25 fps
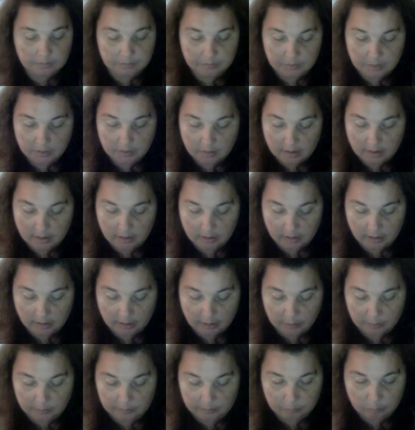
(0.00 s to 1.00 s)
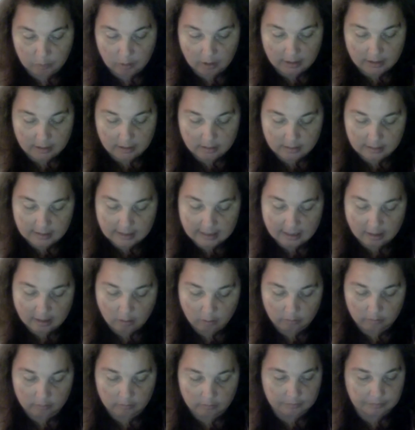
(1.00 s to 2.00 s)
So there you go. Right,
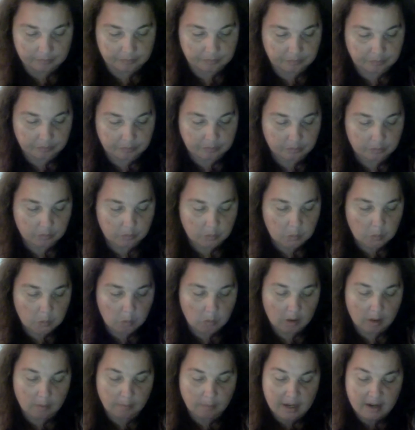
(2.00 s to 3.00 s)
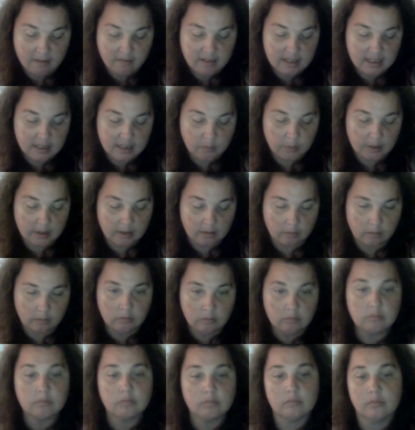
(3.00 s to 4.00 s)
now, apparently we.
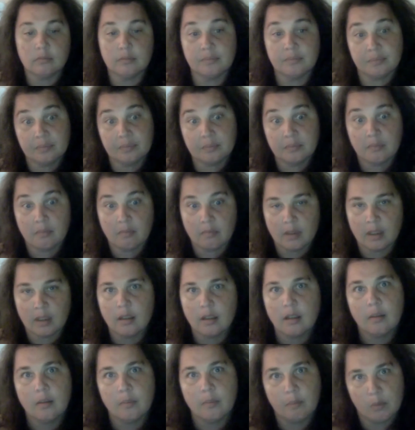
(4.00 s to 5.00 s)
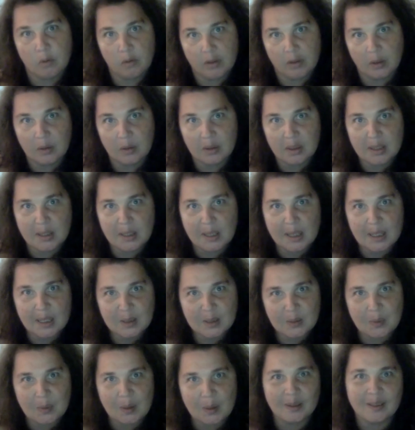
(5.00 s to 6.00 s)
Oh, moving on to the
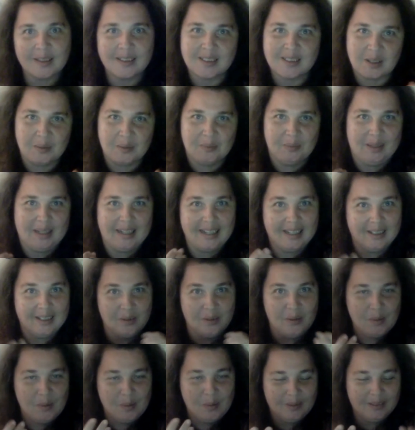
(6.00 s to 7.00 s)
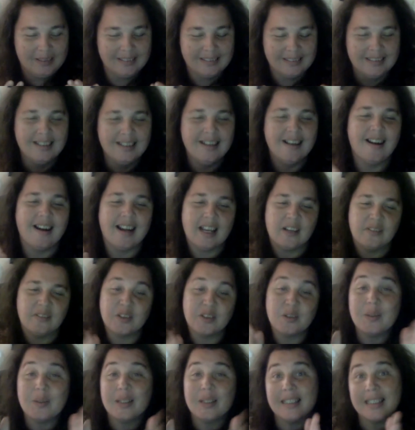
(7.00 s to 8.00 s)
next one, because I'm getting all... I have to
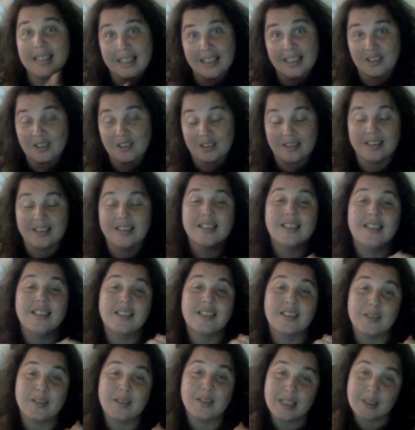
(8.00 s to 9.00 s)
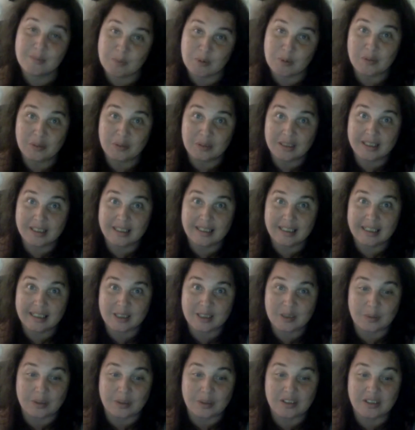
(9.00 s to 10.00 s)
do it in sections. So let's move on to the
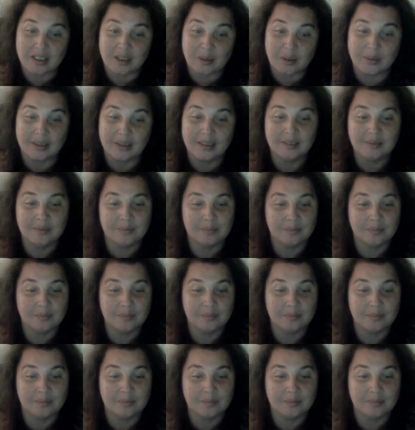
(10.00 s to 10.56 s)
next one, shall we?